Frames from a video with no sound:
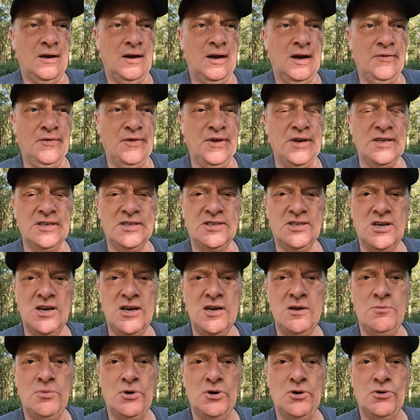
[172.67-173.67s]
and then
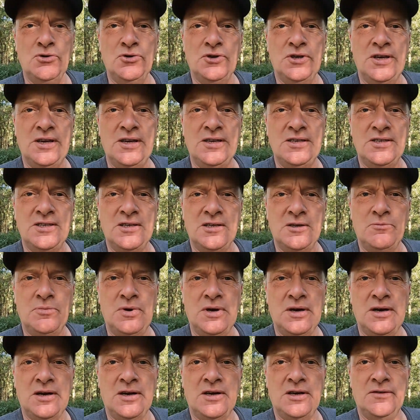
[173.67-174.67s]
T-boned into the
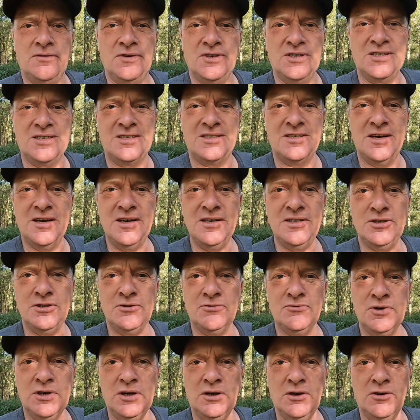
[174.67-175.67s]
back of a
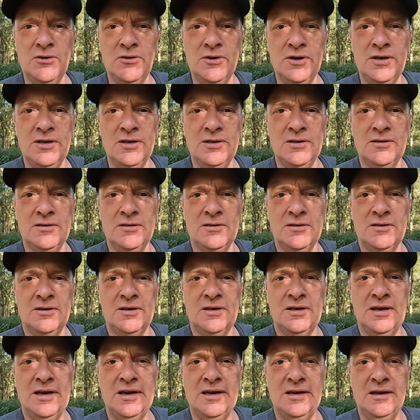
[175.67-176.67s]
stationary lorry
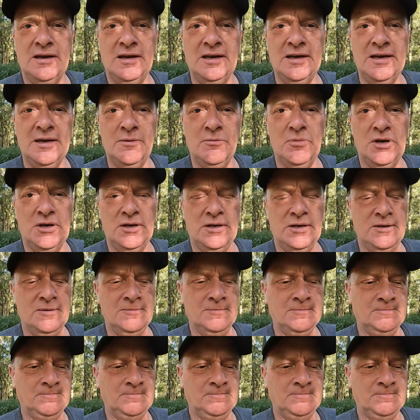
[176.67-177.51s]
in a lay-by.